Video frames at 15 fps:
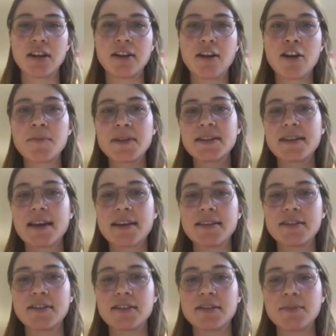And open
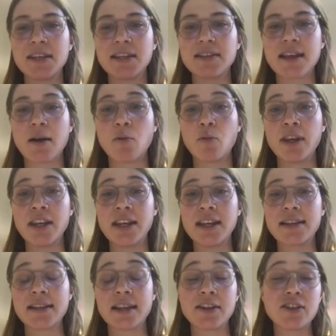science just means that we
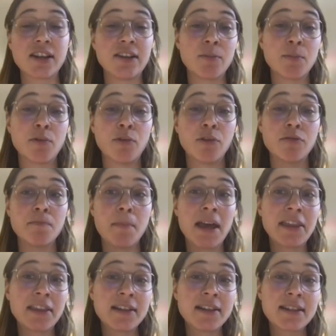essentially report
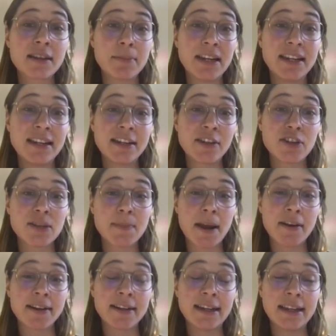methods completely
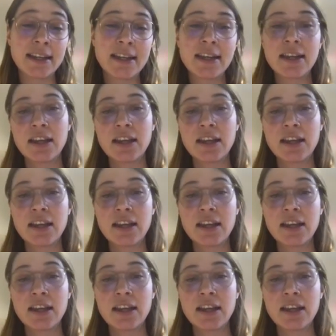transparently.